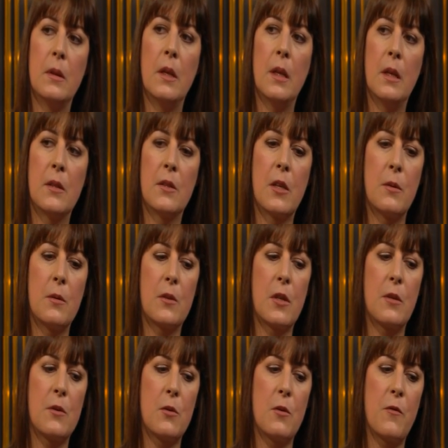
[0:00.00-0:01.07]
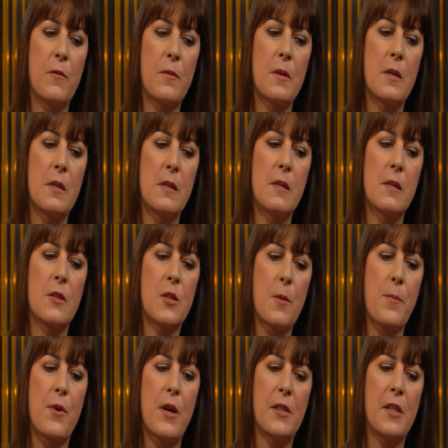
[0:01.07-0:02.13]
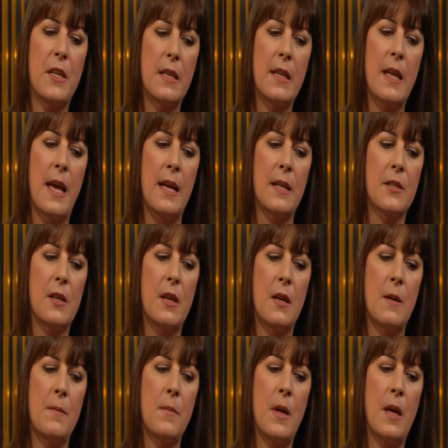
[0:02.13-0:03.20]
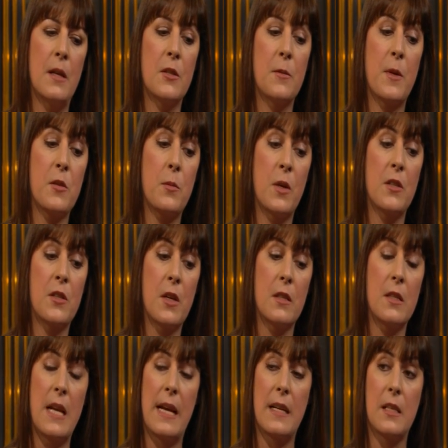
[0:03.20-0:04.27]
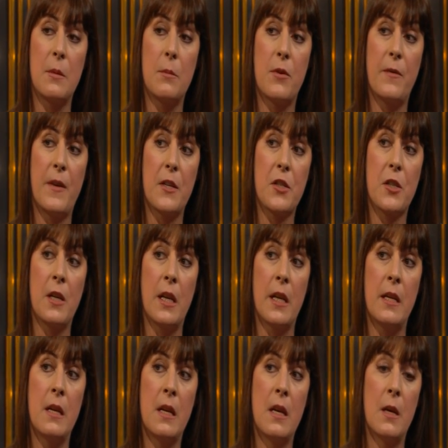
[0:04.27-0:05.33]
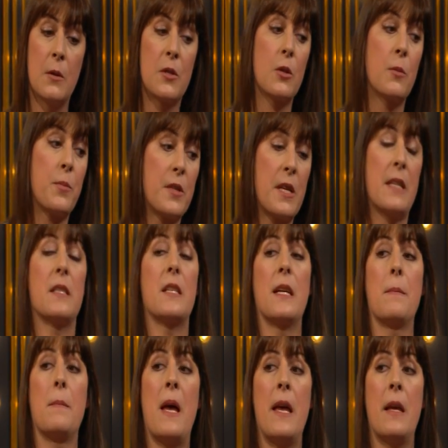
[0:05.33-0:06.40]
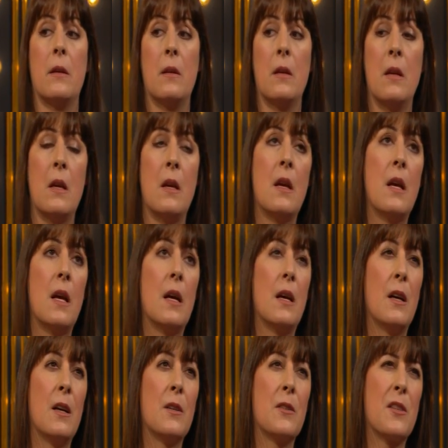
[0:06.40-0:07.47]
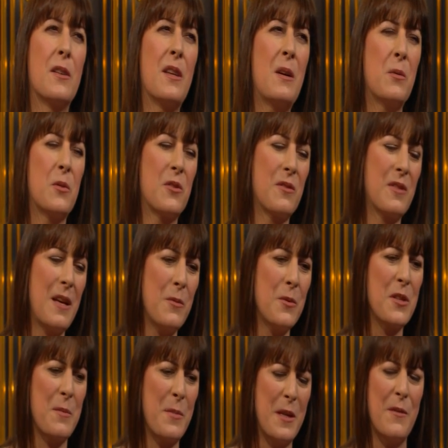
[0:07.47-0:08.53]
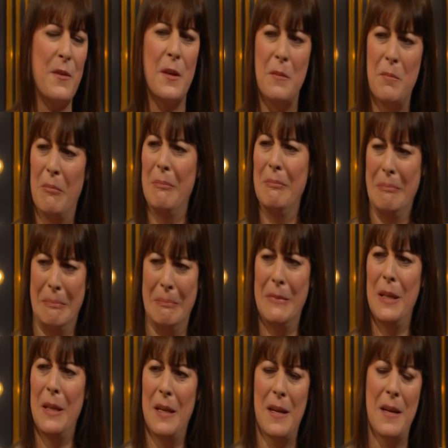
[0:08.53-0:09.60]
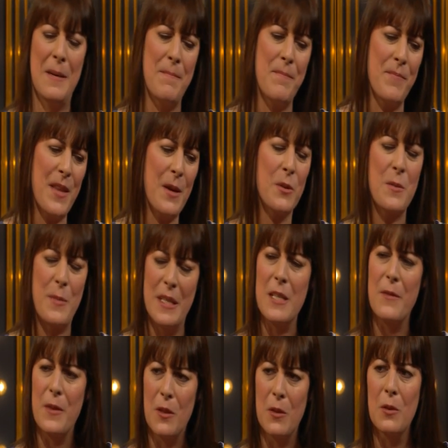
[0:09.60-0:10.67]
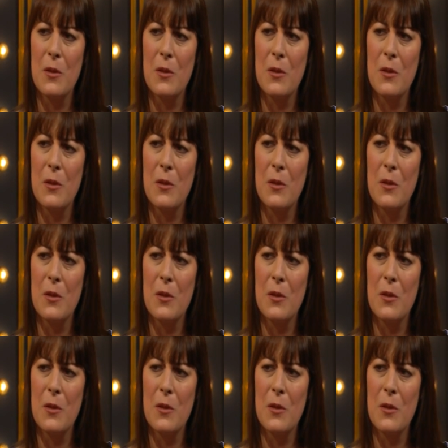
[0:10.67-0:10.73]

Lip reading: Yeah. So sort of suppressing that, and especially when I started acting professionally, I was still presenting male. So that was a bit of a. That was a bit difficult.